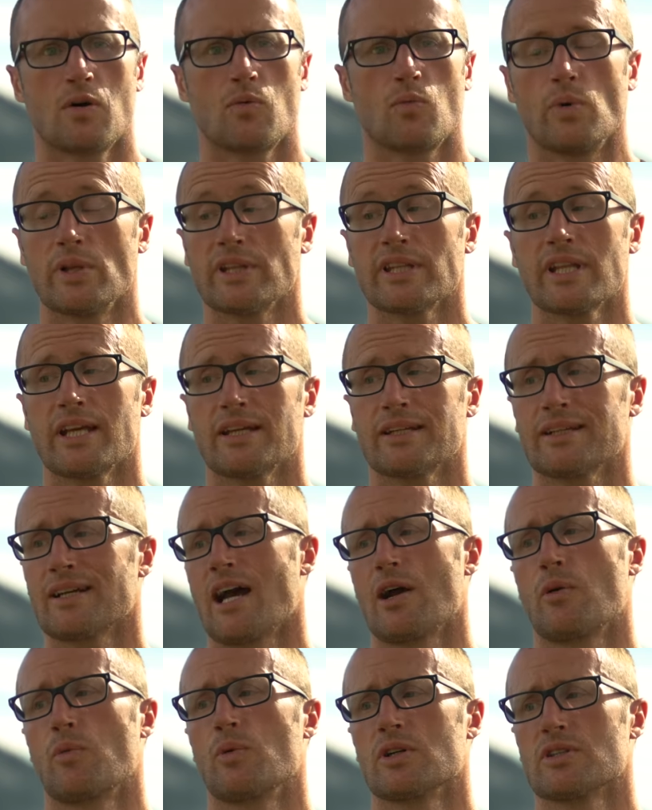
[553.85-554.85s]
One thing
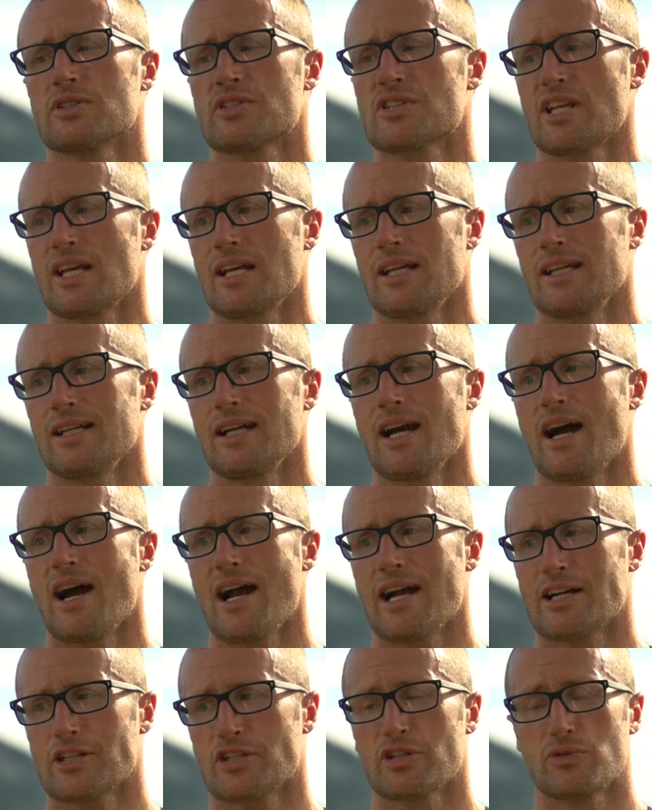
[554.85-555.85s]
I will say
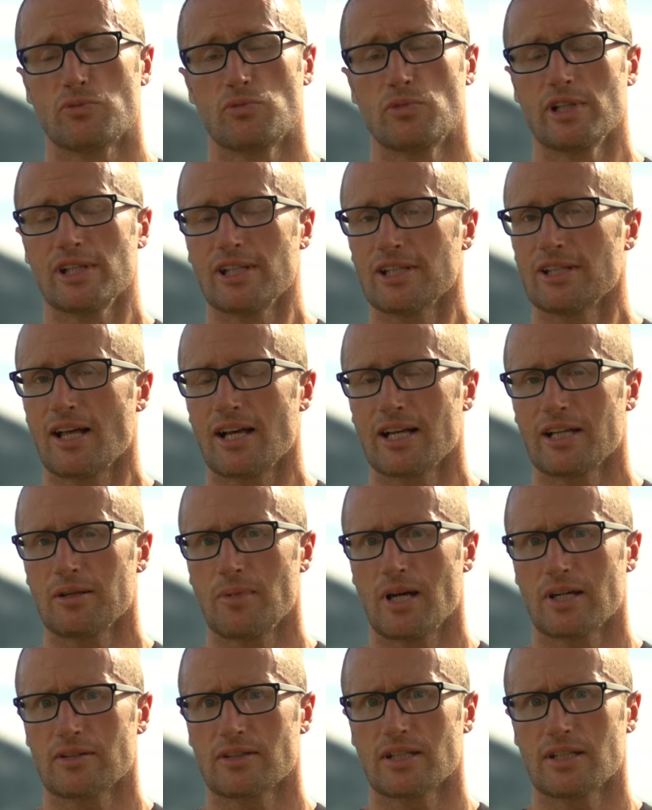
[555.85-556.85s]
I actually really like
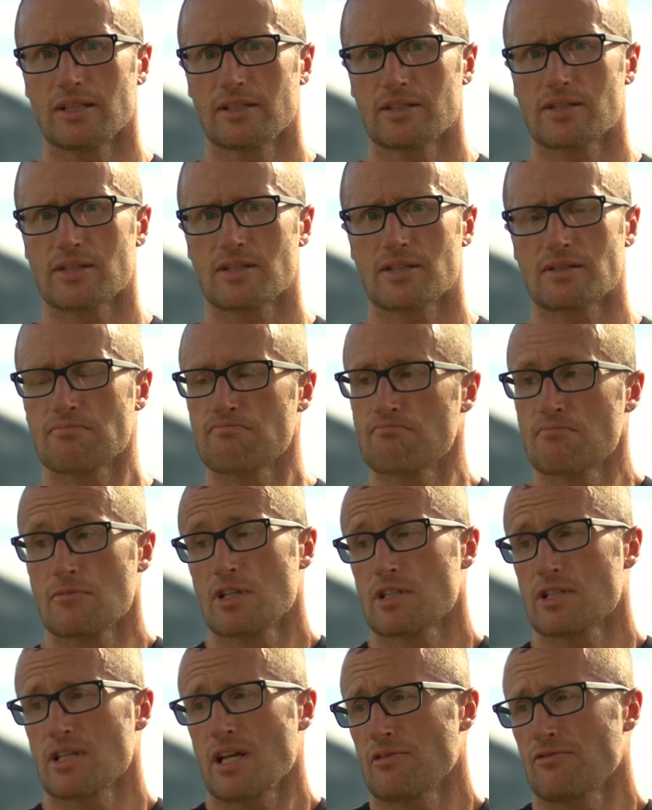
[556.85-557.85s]
about this,
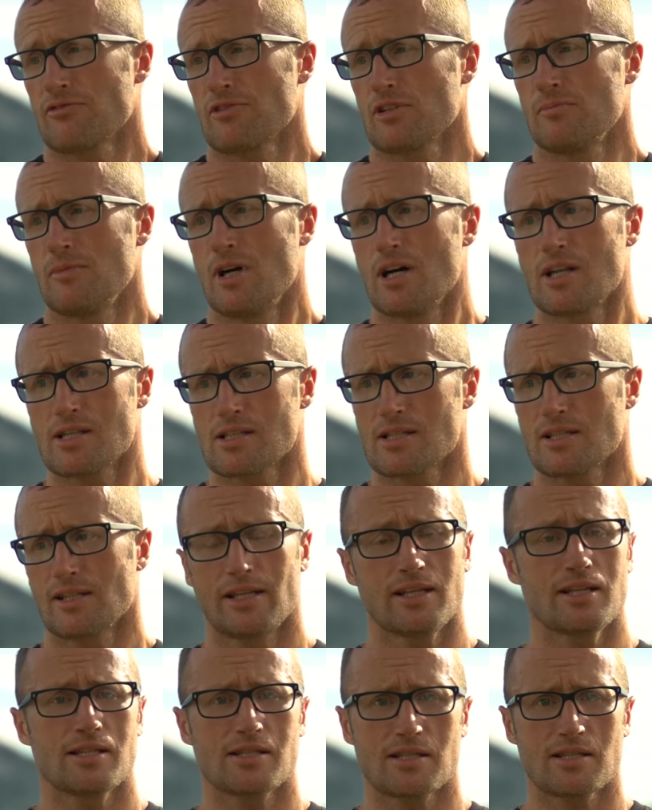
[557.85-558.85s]
aside from
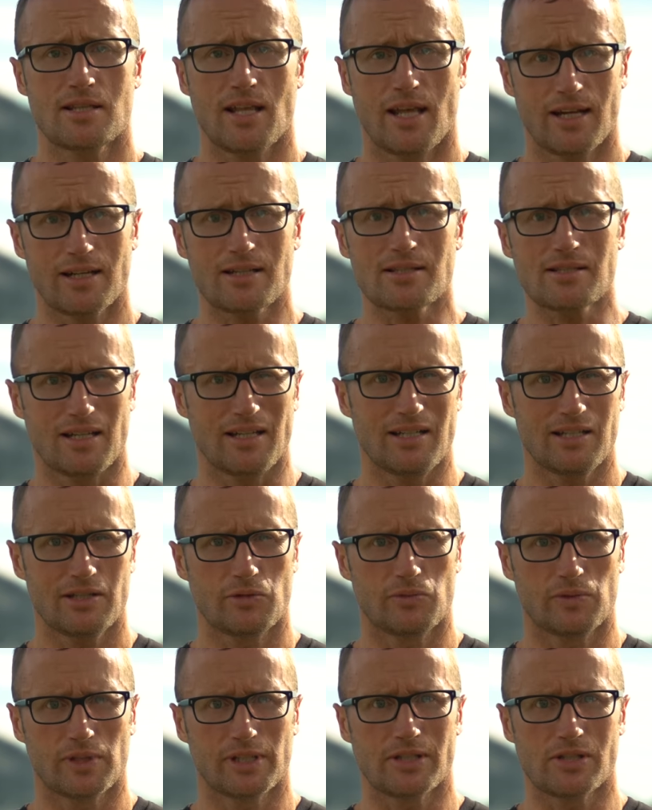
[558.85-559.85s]
honestly aesthetics, they
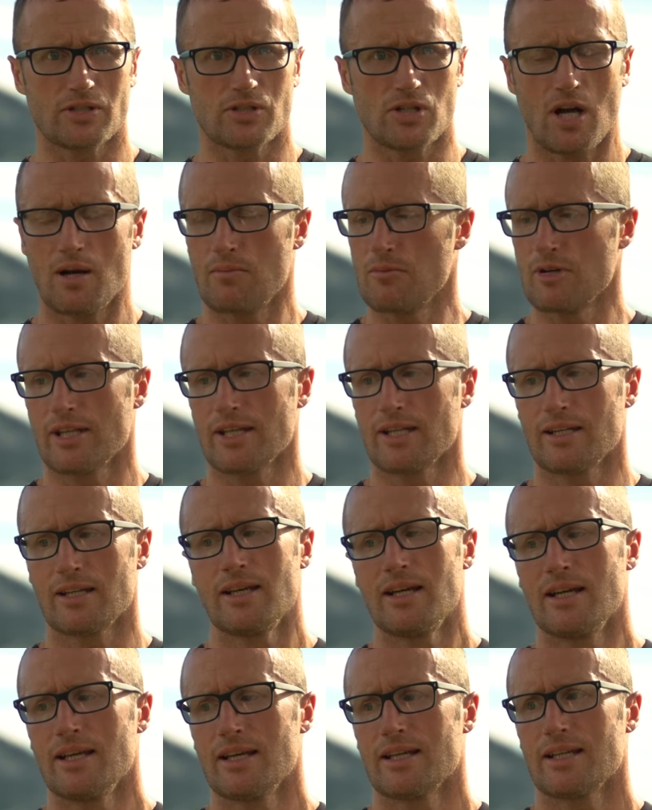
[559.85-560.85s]
did a really good job with it,
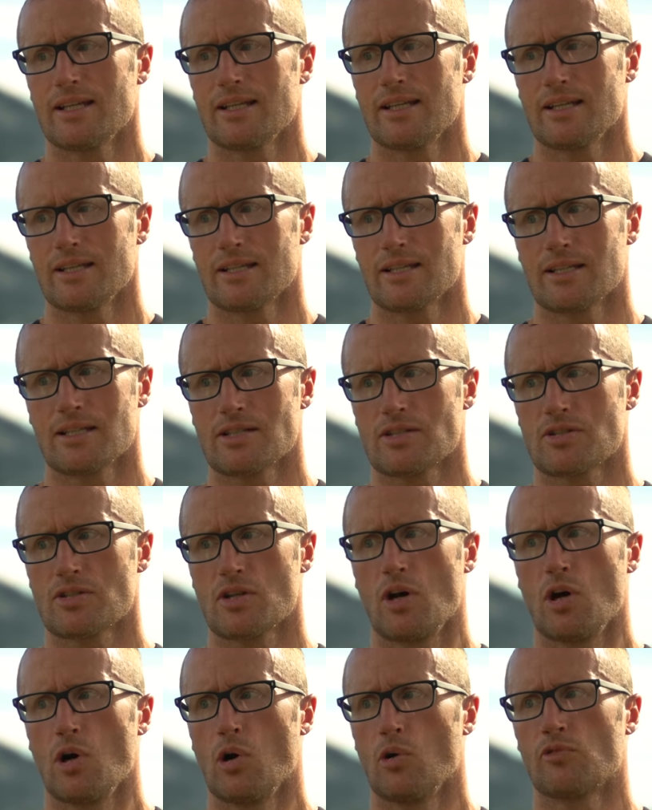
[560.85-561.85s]

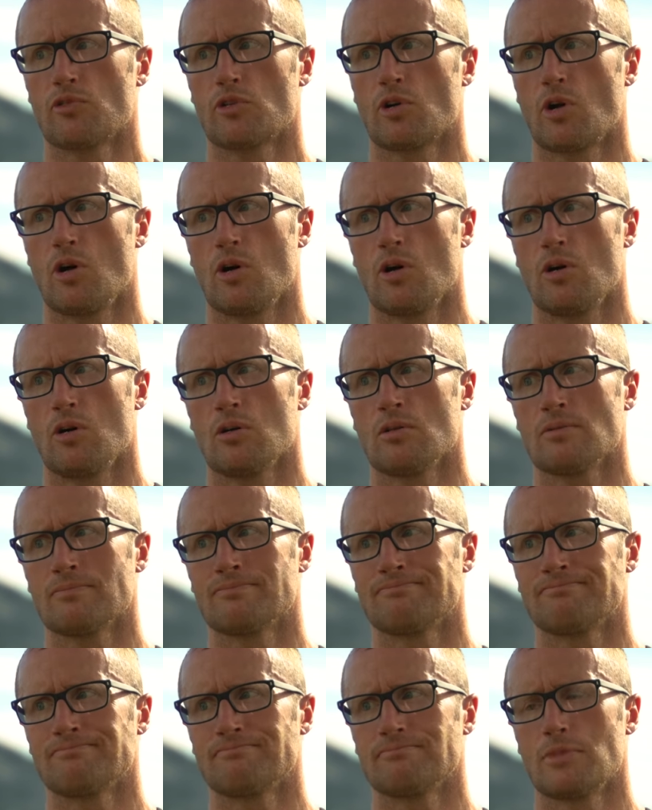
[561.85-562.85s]
is overall
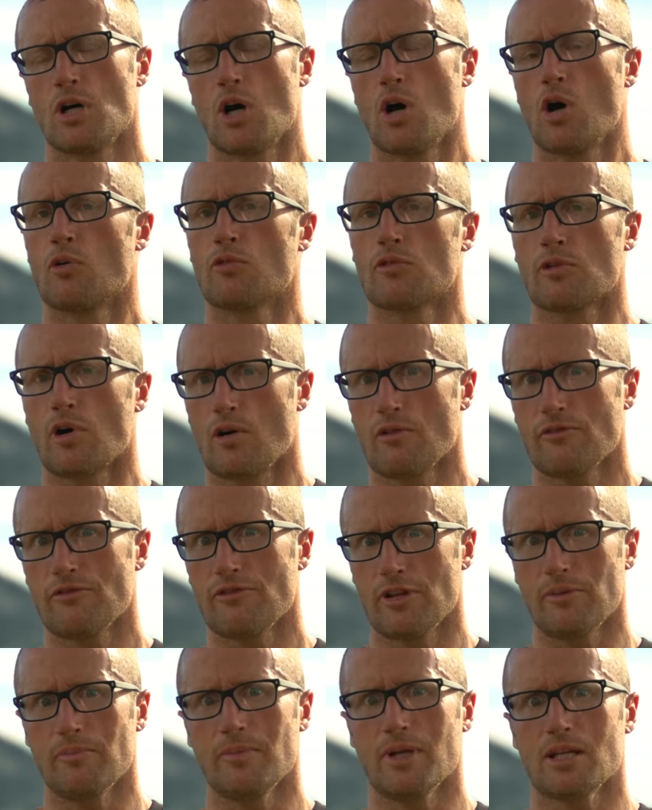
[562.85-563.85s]
overall
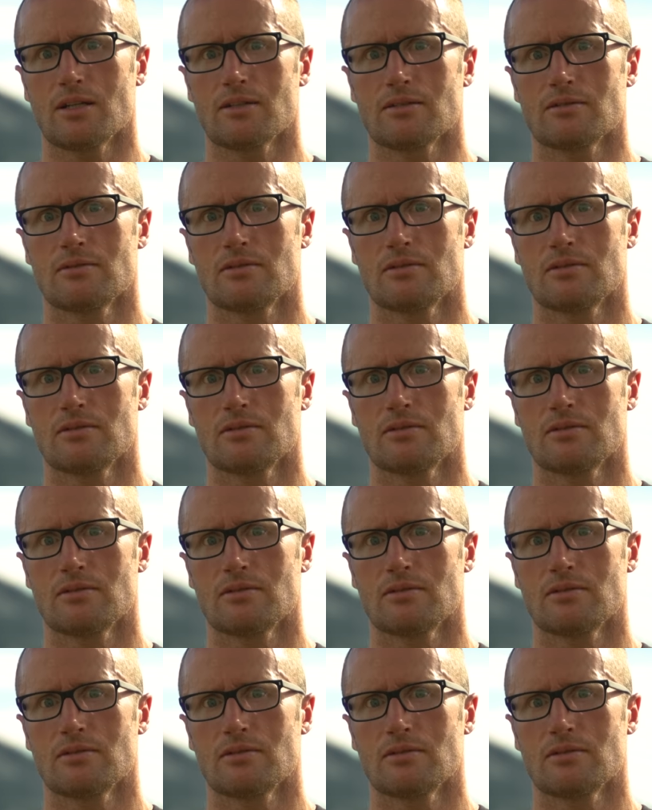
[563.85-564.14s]
fitment.